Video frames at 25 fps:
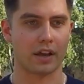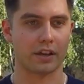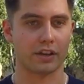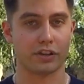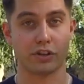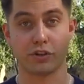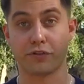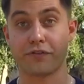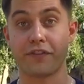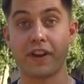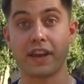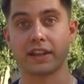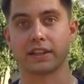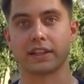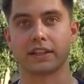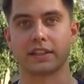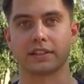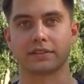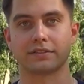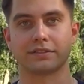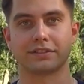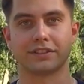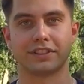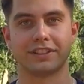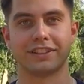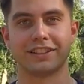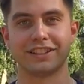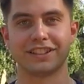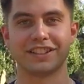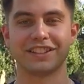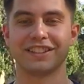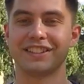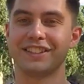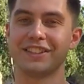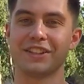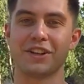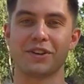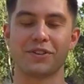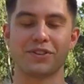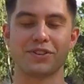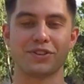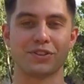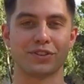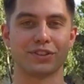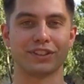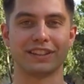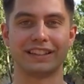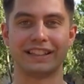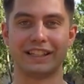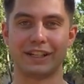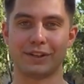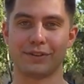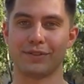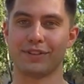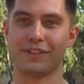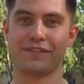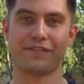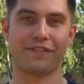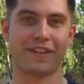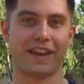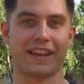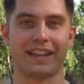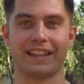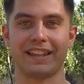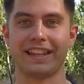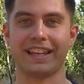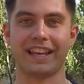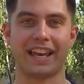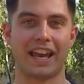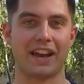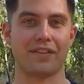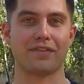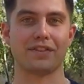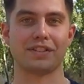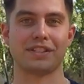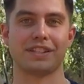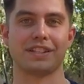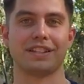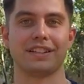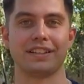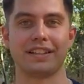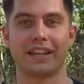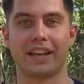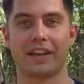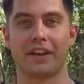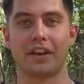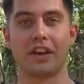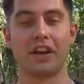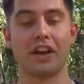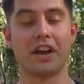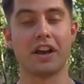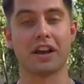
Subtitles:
you're failing. You're literally failing every single day.